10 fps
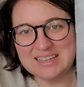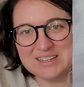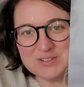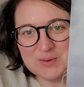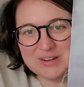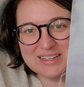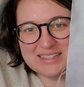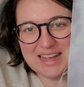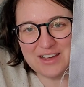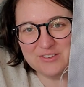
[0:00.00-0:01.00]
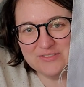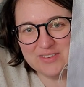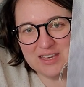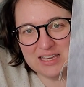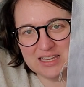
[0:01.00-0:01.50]
Here's where it is now.
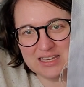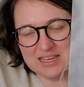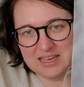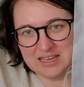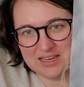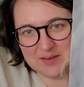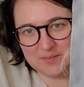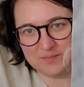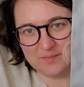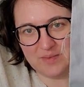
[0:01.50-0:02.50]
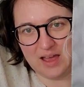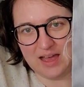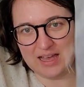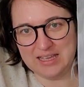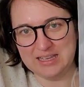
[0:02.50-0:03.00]
Um,
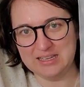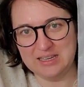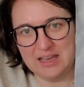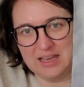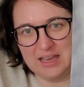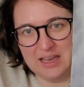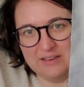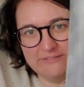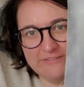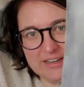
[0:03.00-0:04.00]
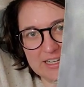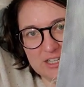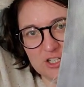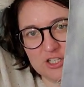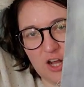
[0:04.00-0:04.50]
I have
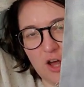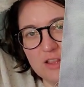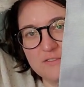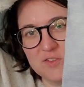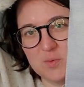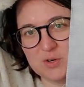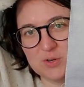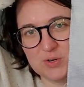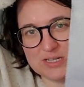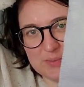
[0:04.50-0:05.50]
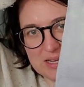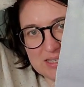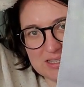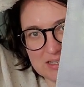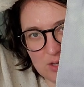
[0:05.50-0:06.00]
finished all of the word Christmas.
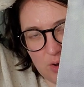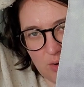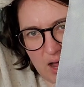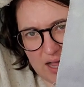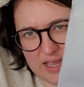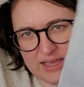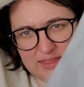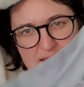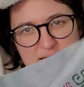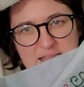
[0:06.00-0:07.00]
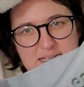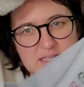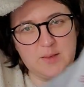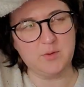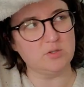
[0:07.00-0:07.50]
So I think the
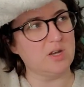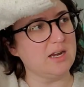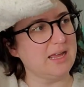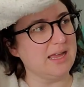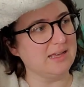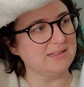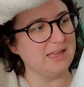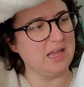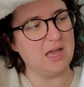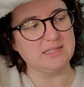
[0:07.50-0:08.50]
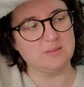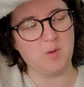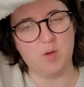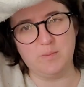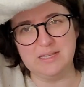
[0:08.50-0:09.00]
last time you saw it, I had like a
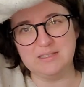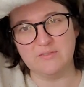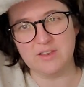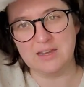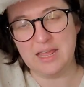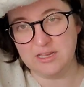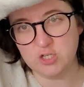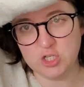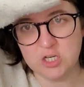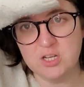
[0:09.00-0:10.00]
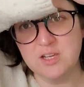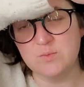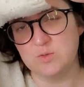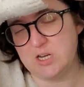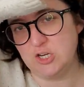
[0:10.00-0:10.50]
small piece of an H,
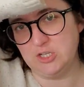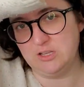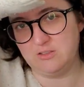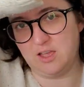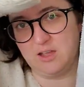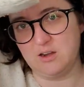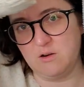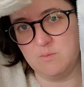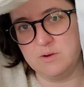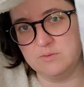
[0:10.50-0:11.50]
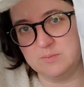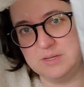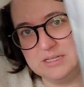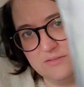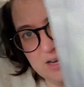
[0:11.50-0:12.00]
which actually looked like an R, but it was a
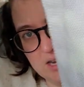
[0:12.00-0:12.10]
piece of